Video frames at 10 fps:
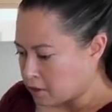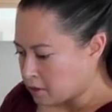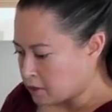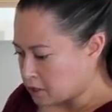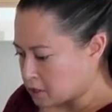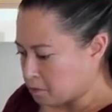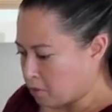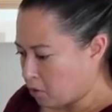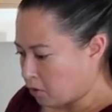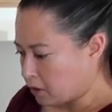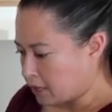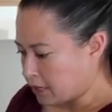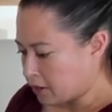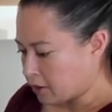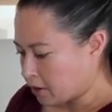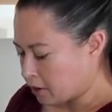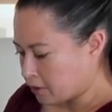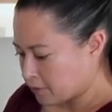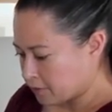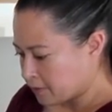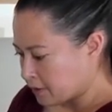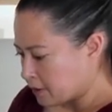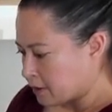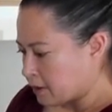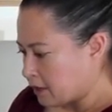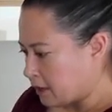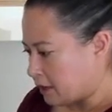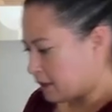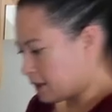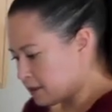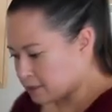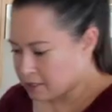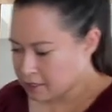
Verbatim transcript: this bowl here and